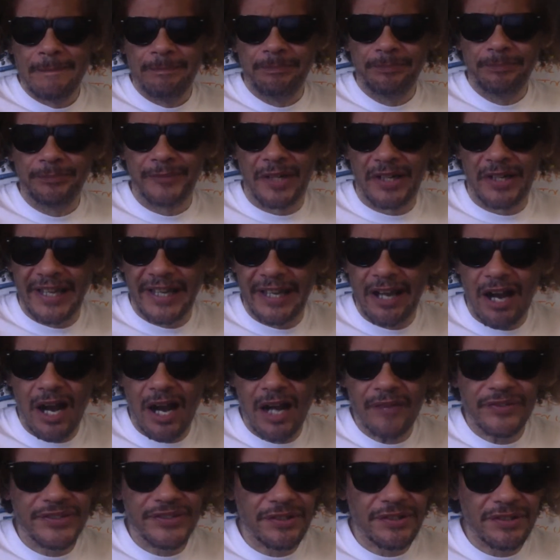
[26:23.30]
Okay,
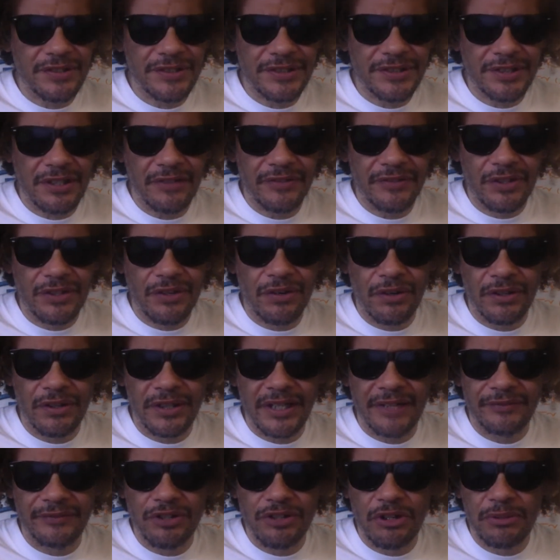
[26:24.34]
officers of the court
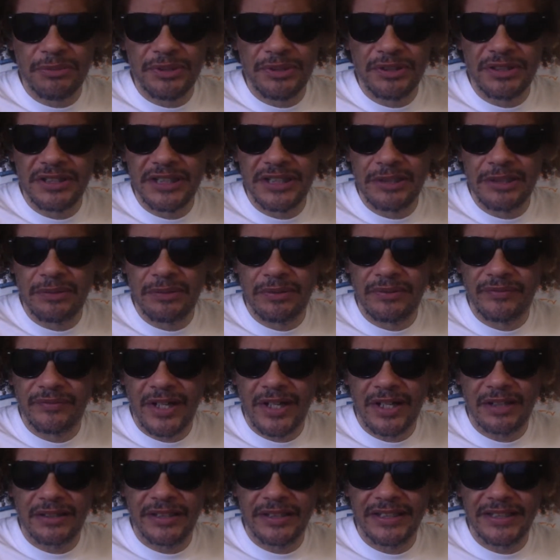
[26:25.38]
have no immunity when
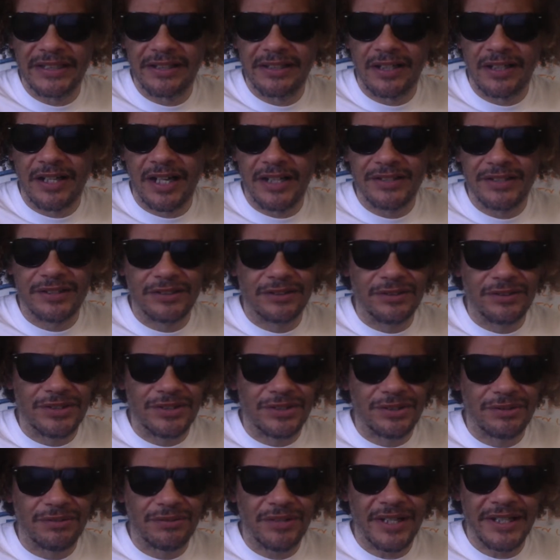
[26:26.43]
violating a
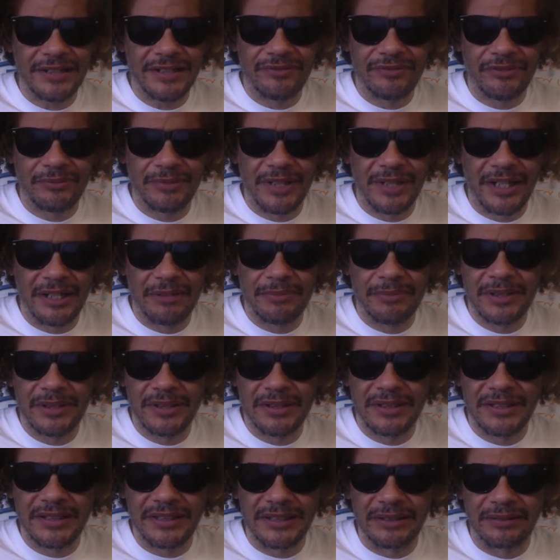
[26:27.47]
constitutional right from
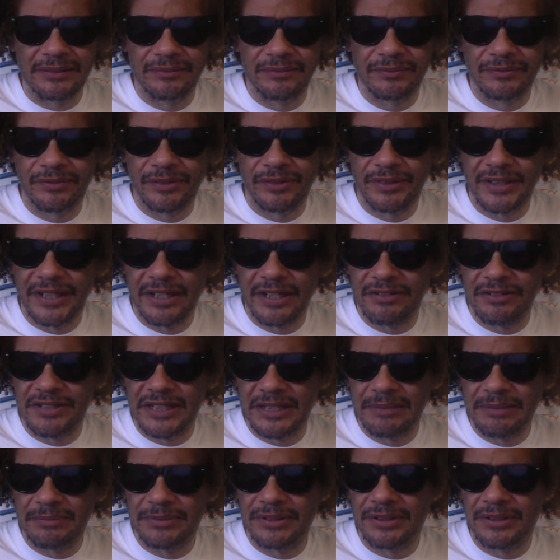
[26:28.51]
liability, for they are
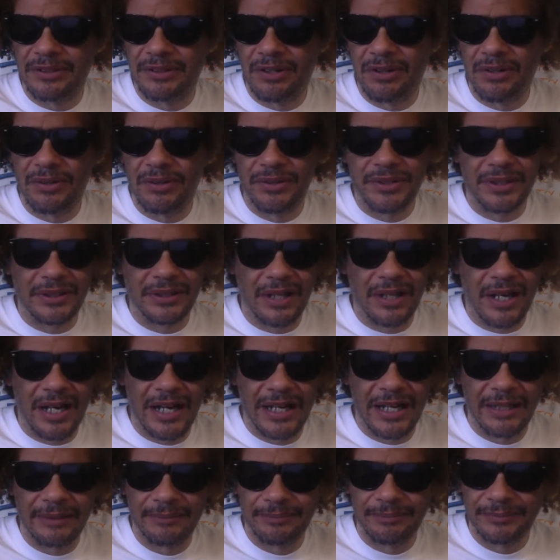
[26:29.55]
deemed to know the law.
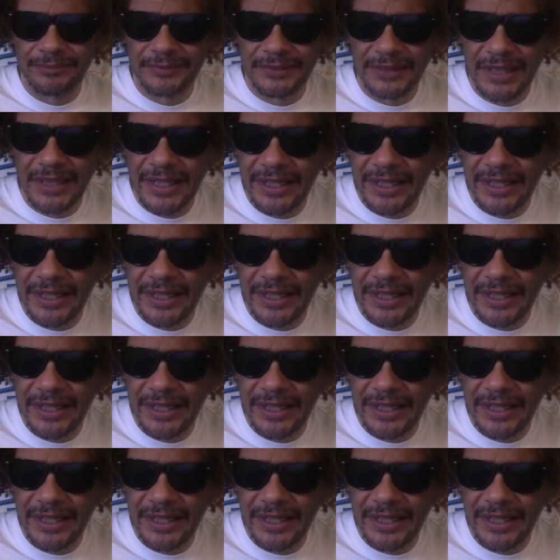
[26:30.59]
I